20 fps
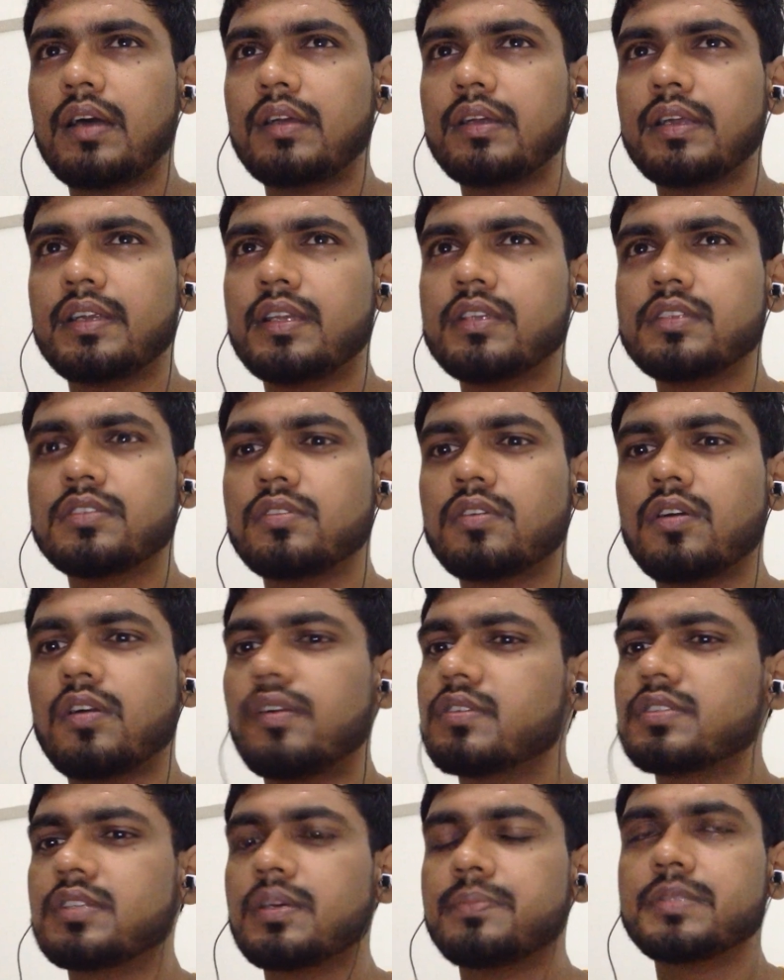it is
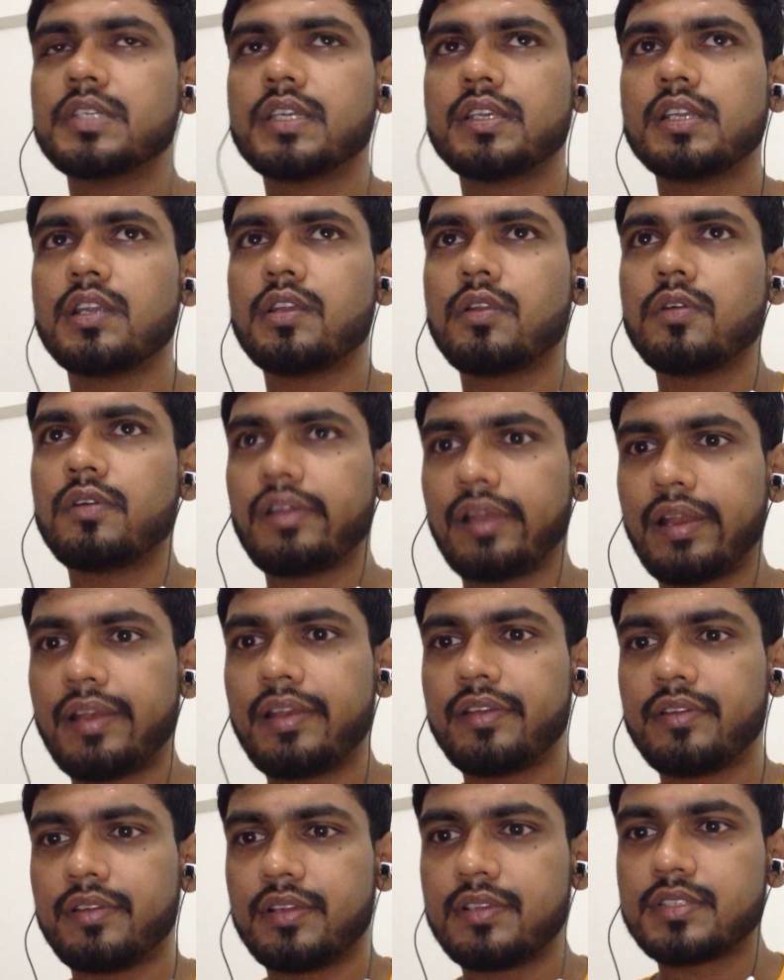not subjected to
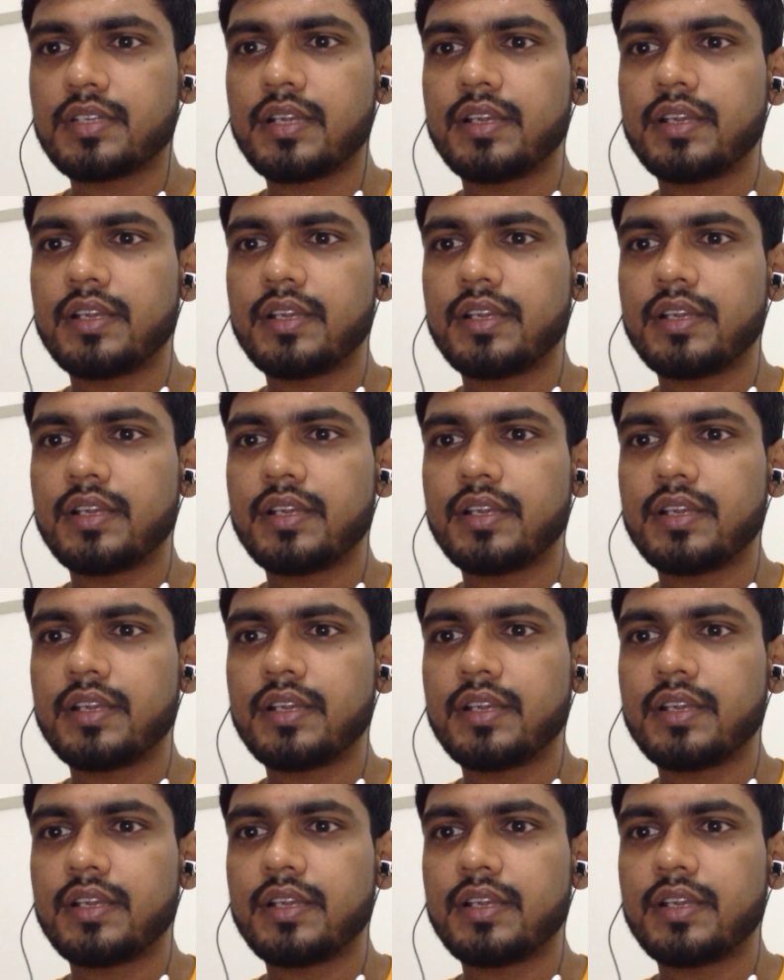credit risk,